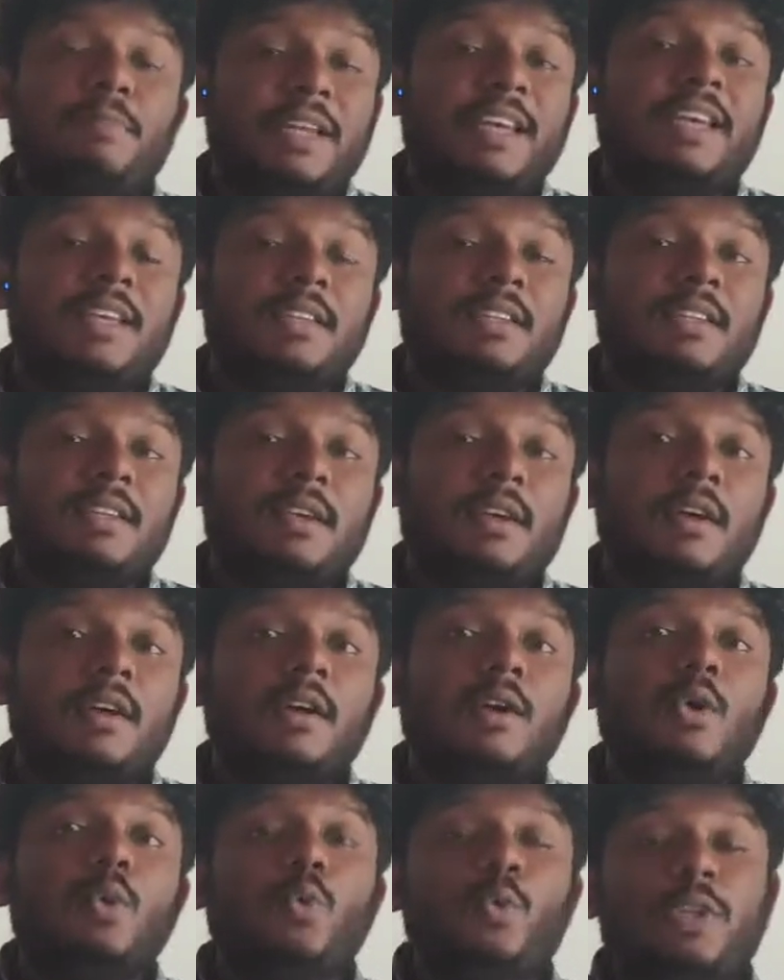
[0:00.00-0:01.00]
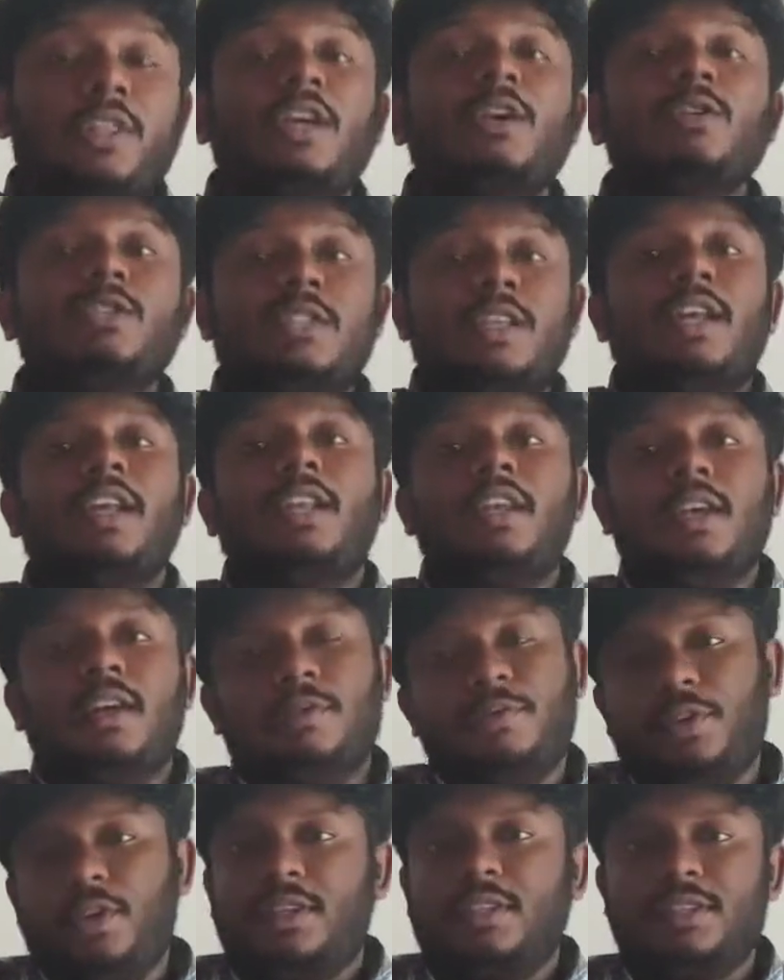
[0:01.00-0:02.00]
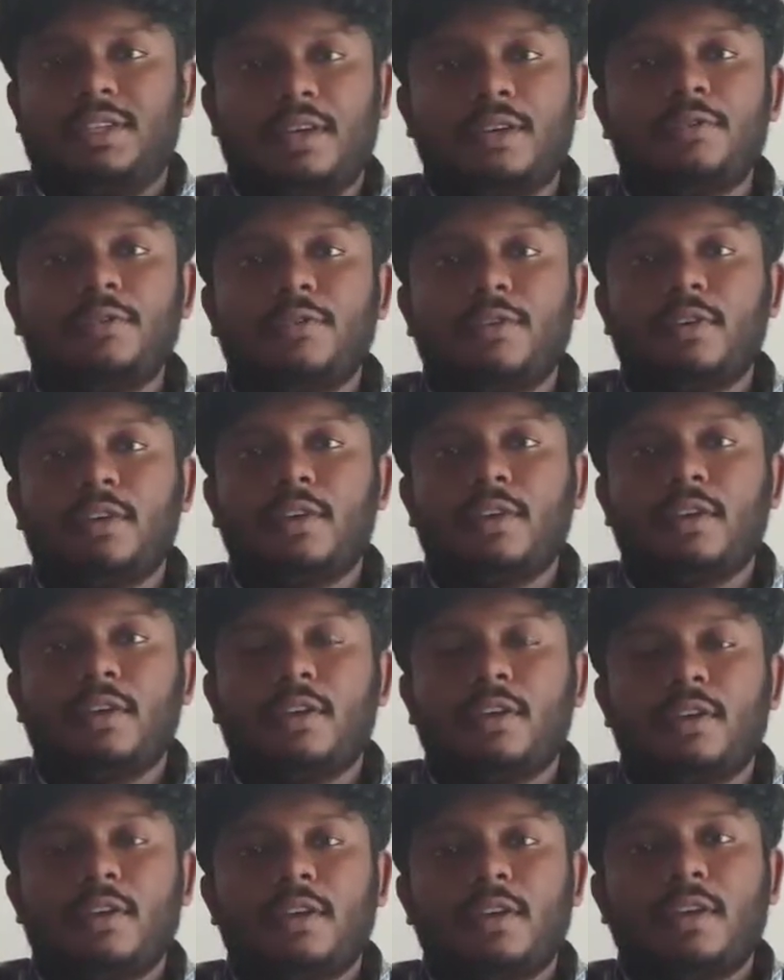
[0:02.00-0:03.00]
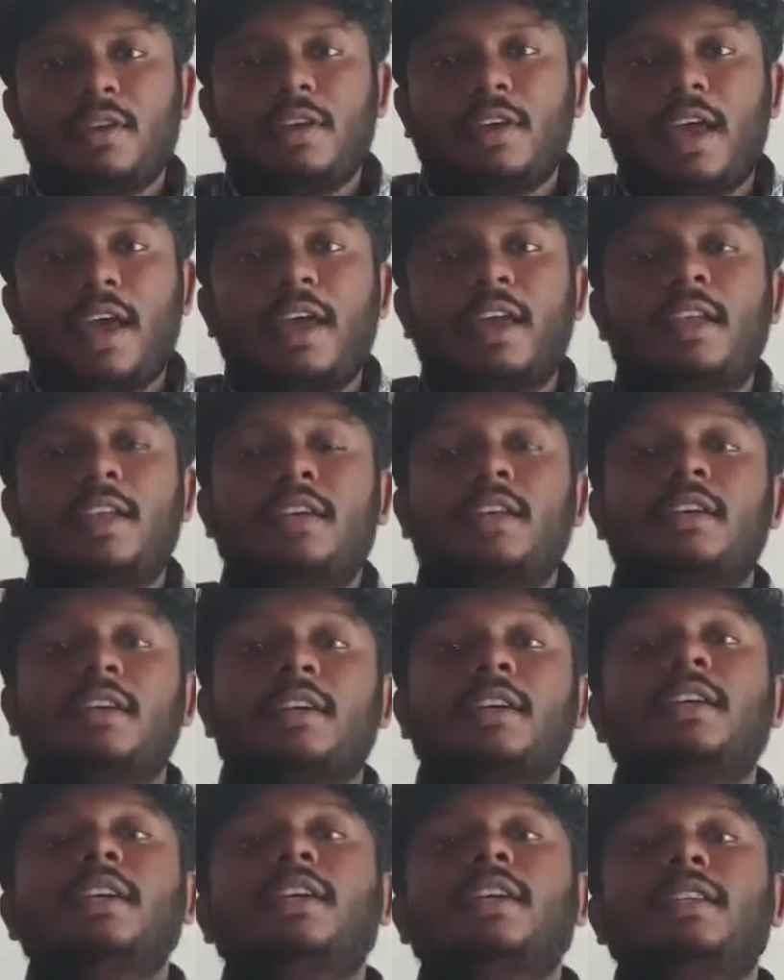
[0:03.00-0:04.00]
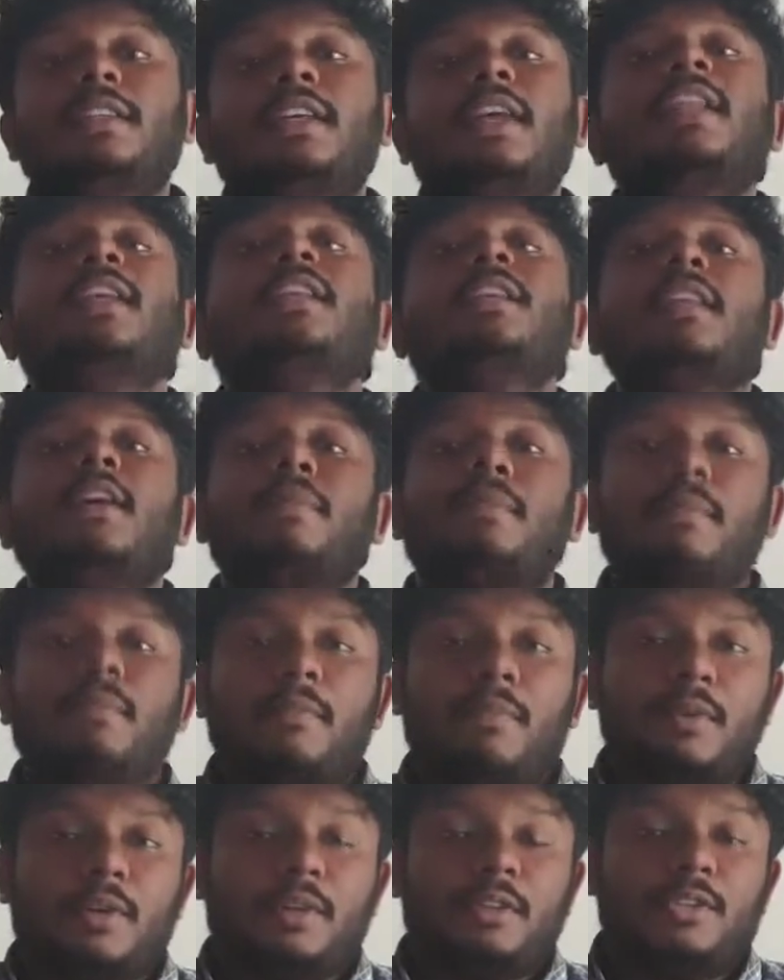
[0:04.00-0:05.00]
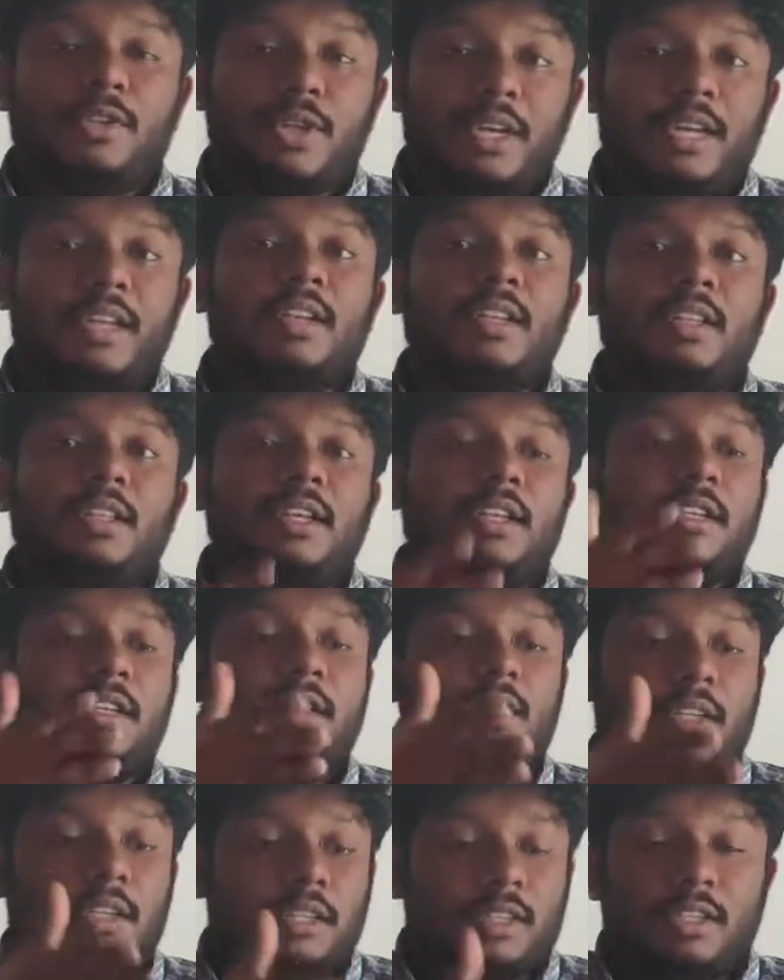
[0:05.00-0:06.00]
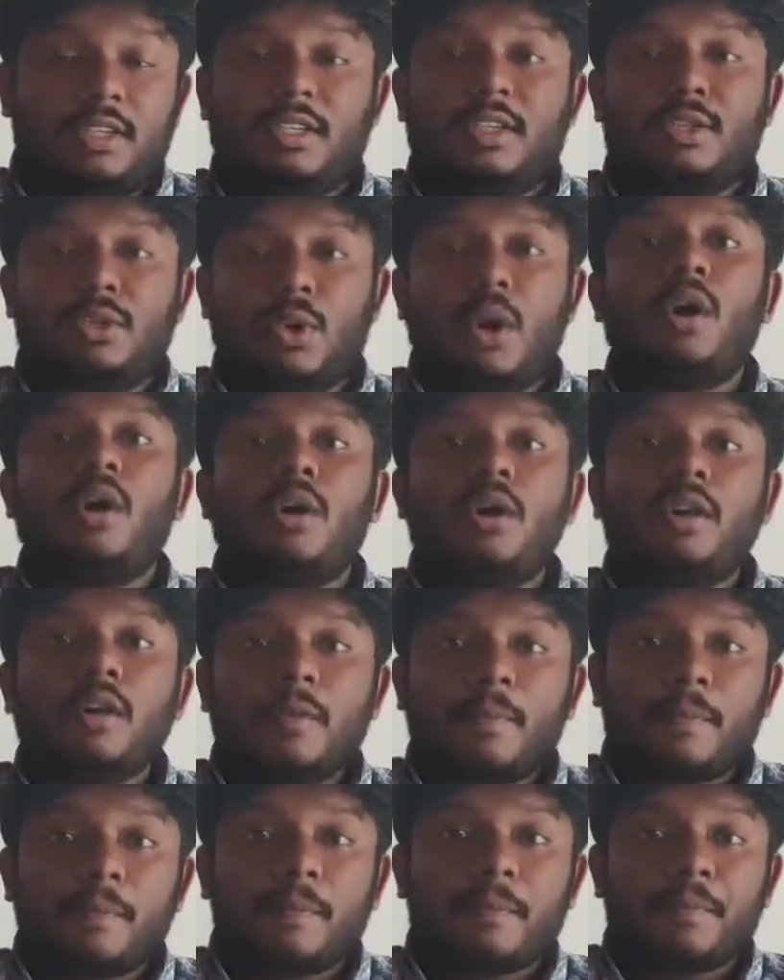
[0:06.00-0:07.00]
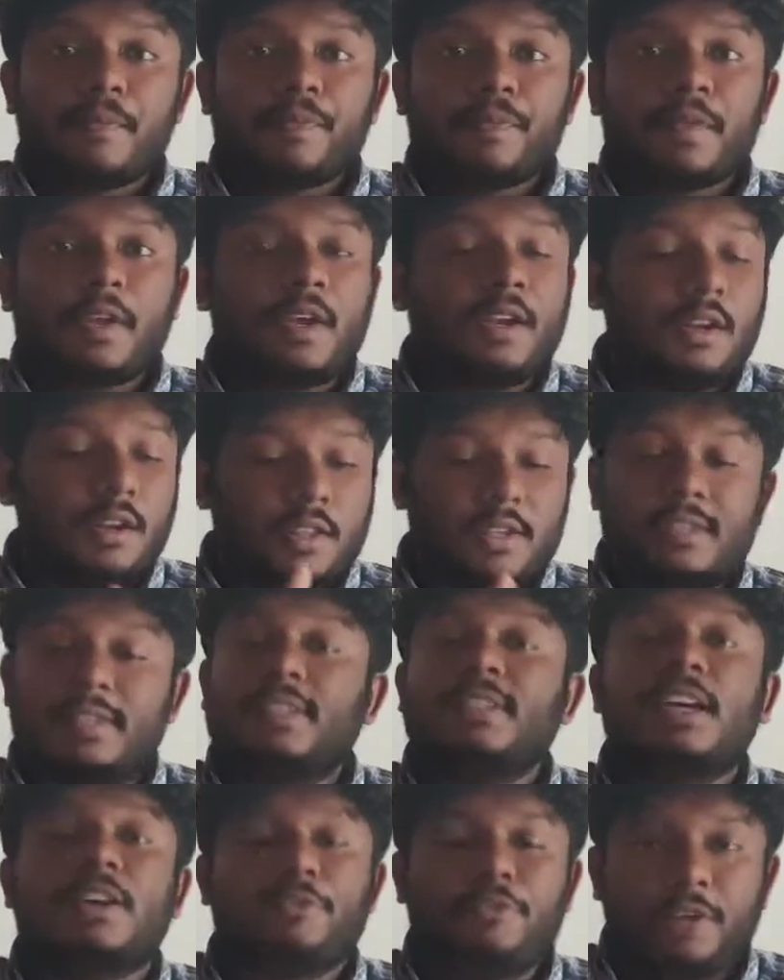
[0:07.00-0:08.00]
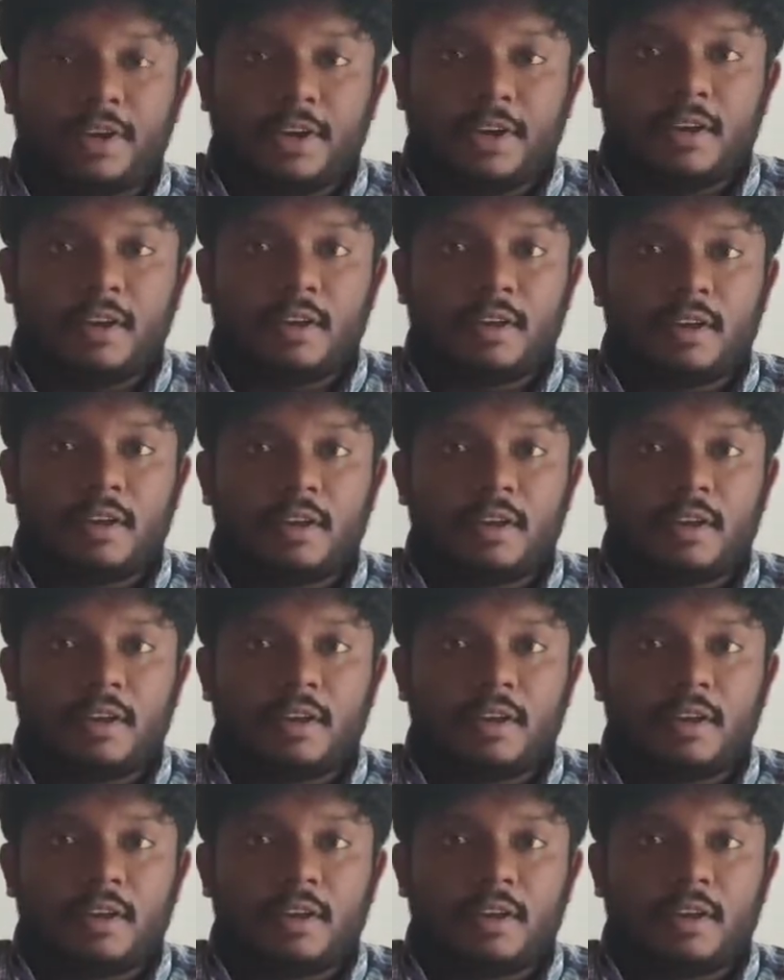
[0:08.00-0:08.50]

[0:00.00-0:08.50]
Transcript: place without standing up for yourself and telling them straight that this is wrong and this is unfair,